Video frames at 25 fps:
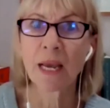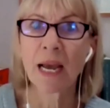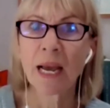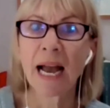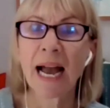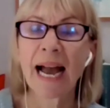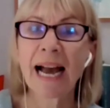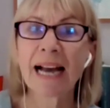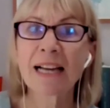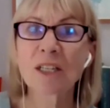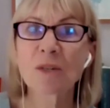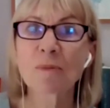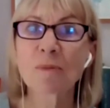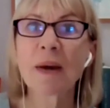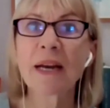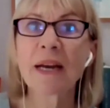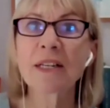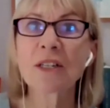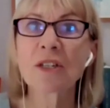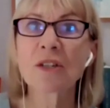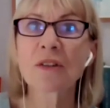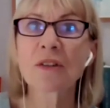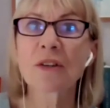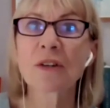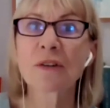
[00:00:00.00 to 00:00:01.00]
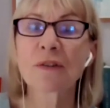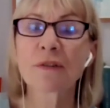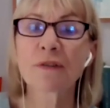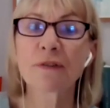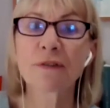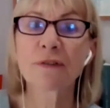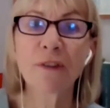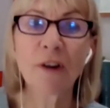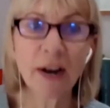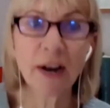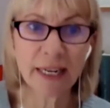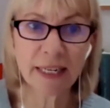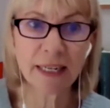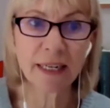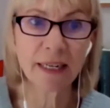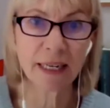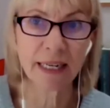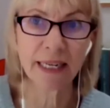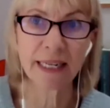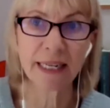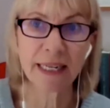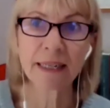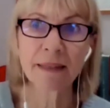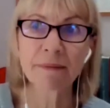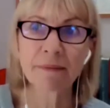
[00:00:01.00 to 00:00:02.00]
has meant that
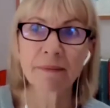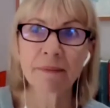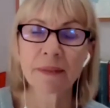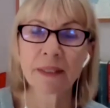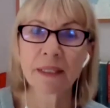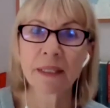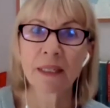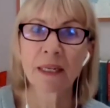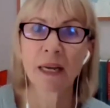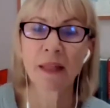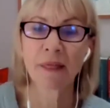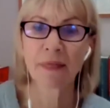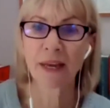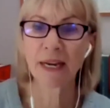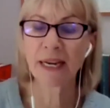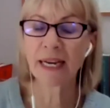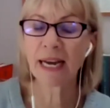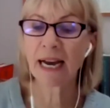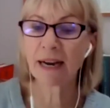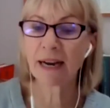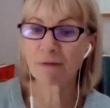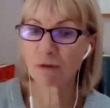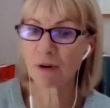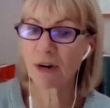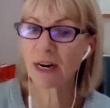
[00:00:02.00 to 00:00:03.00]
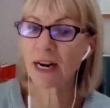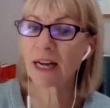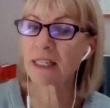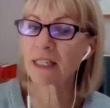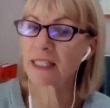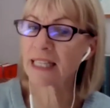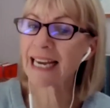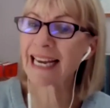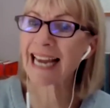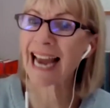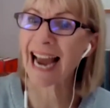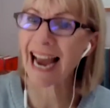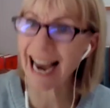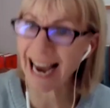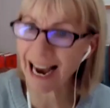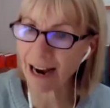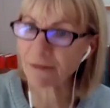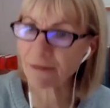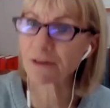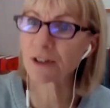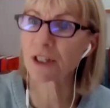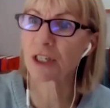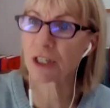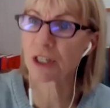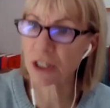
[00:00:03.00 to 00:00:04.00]
finally they have realized they
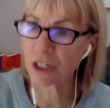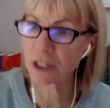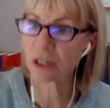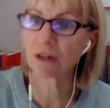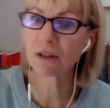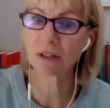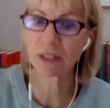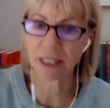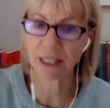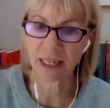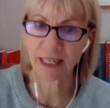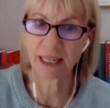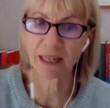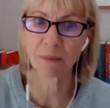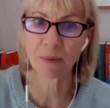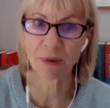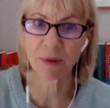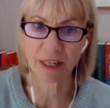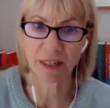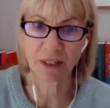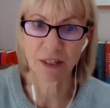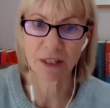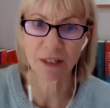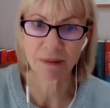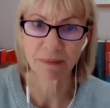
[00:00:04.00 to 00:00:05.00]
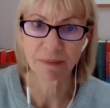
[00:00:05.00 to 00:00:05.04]
have to start dealing with it.